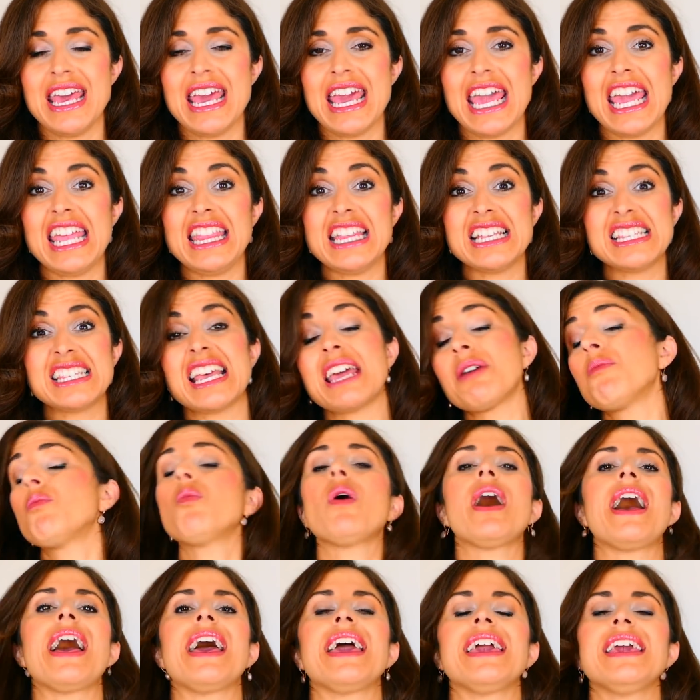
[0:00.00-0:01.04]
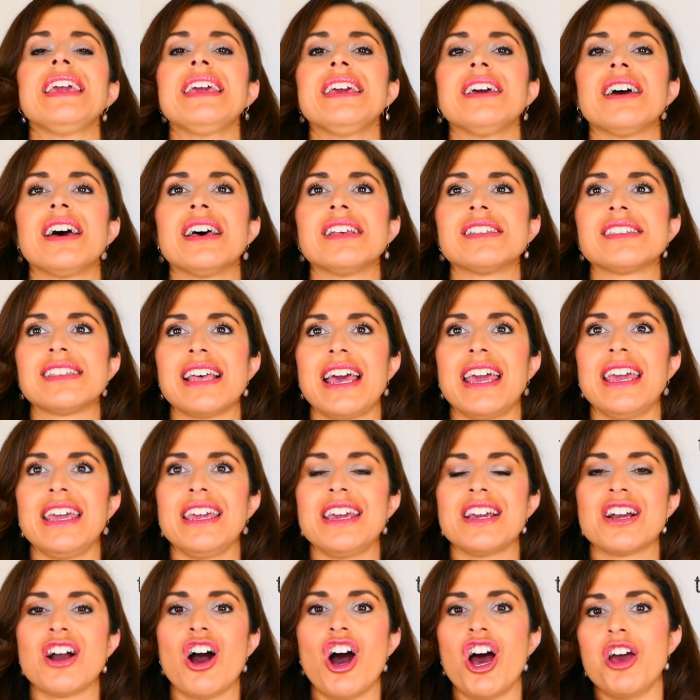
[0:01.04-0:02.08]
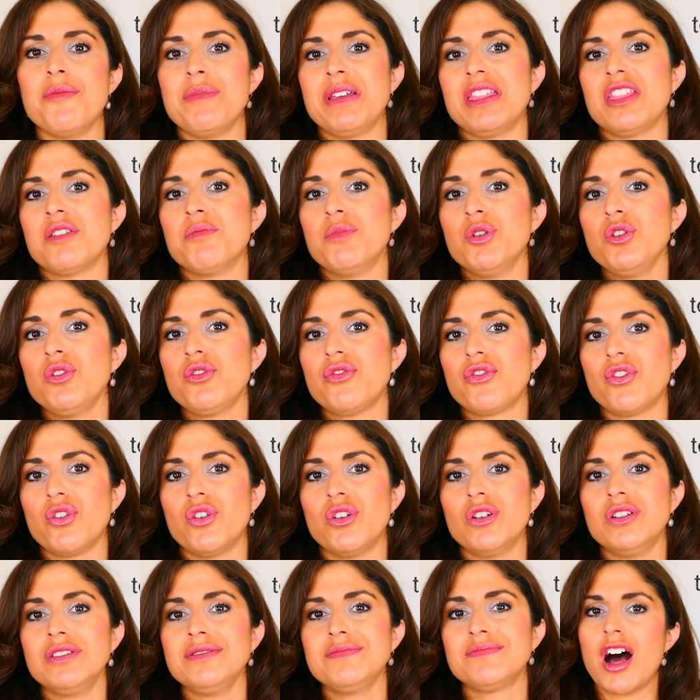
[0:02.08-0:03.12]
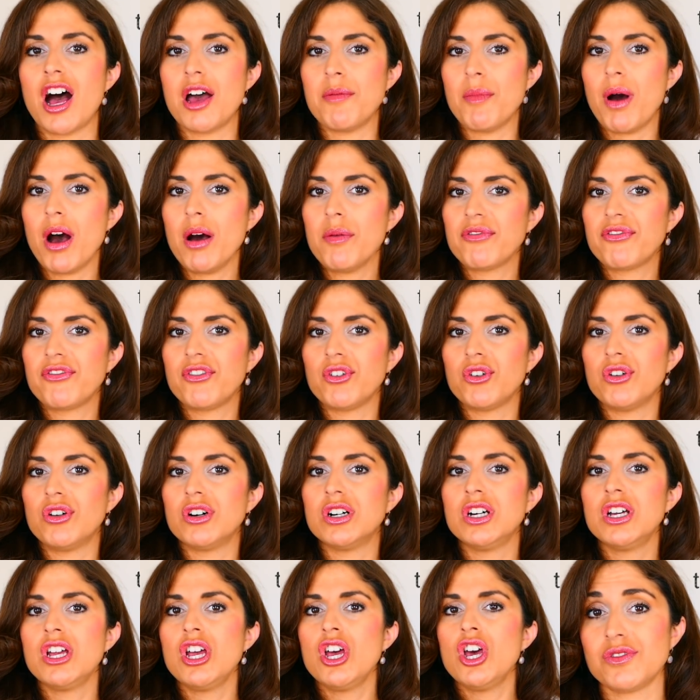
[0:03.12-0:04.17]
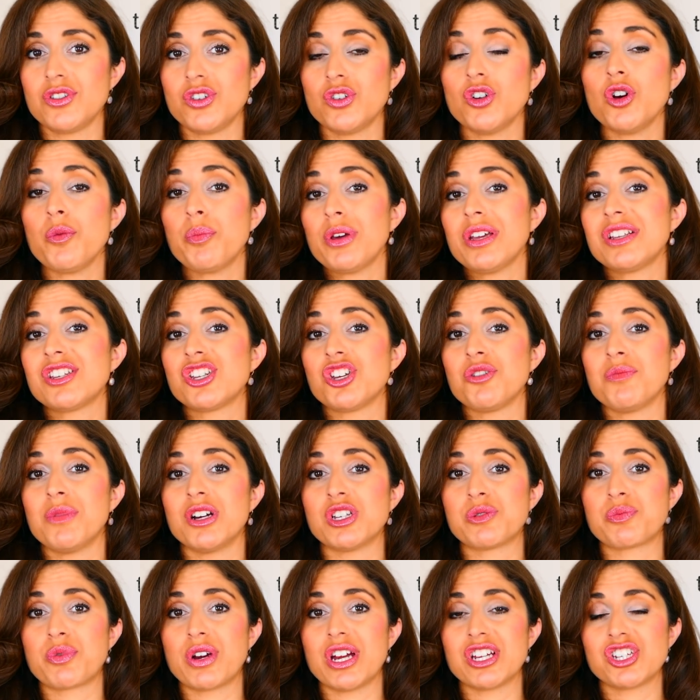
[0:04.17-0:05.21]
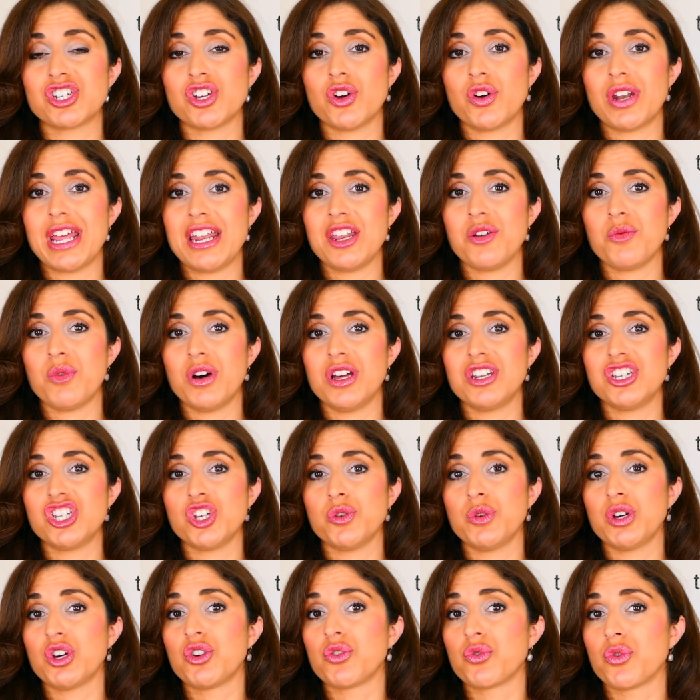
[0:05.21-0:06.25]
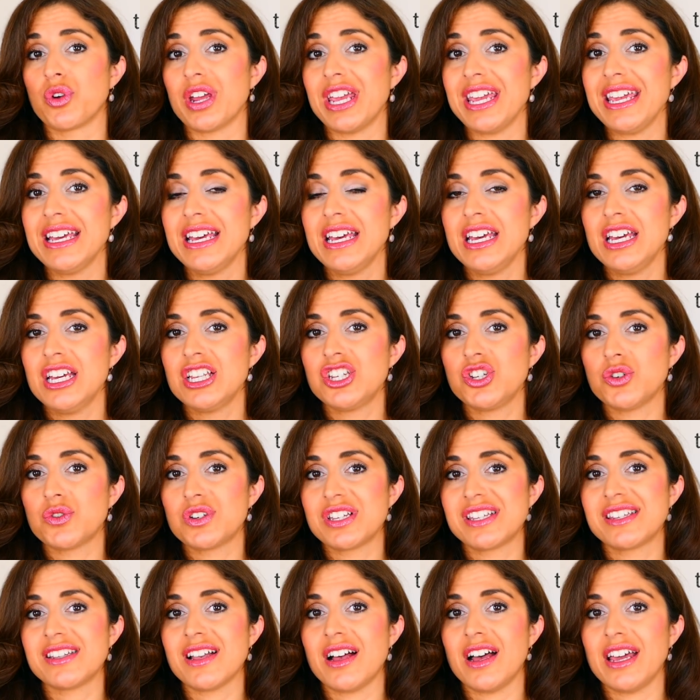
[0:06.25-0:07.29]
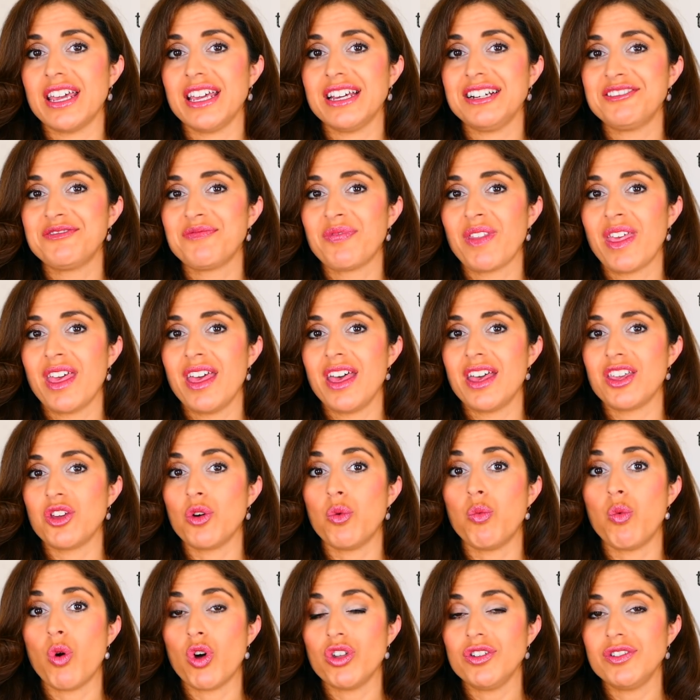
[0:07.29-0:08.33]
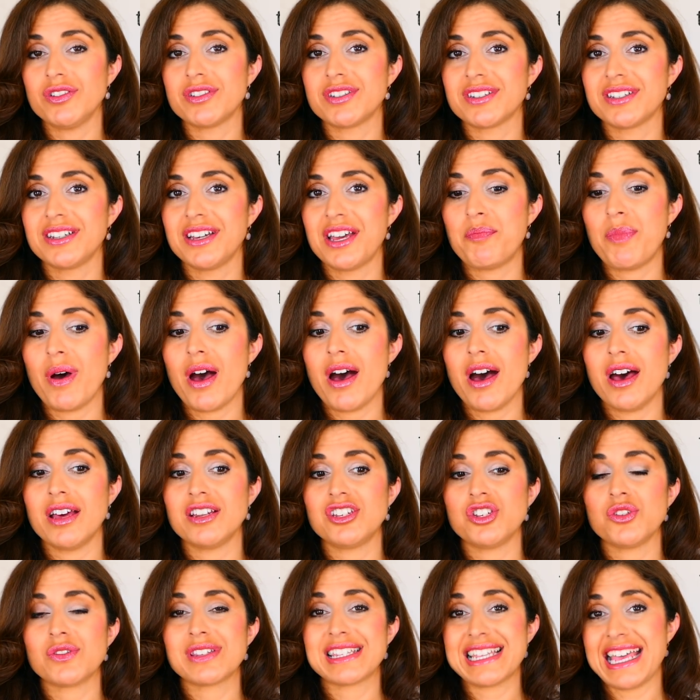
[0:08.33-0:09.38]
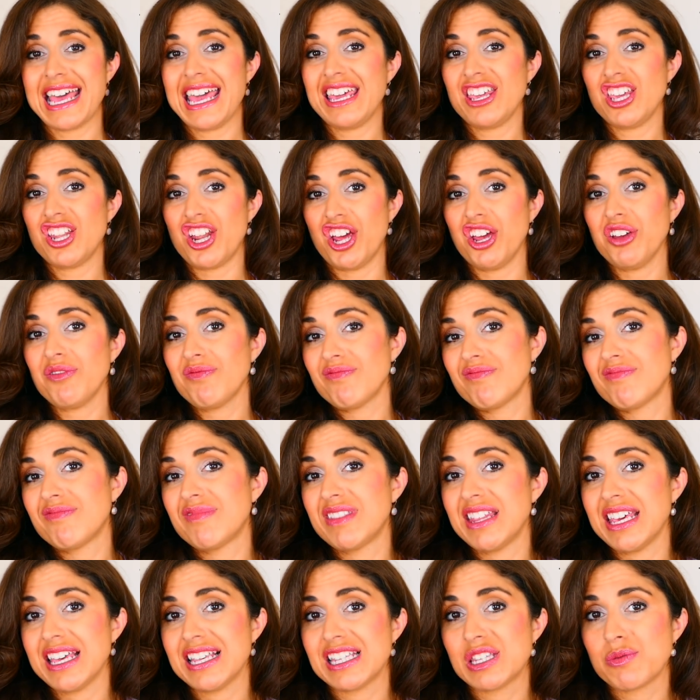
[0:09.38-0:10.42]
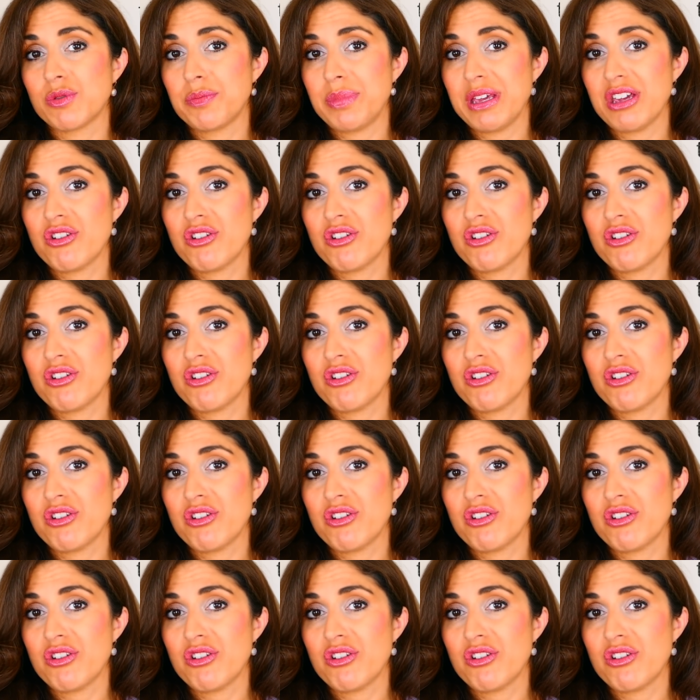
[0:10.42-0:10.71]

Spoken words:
In the same way as saying I'm in the mood for, I'm up for, you're not putting too much pressure on anyone to agree to your desire, your want, but you're saying, you know, this would be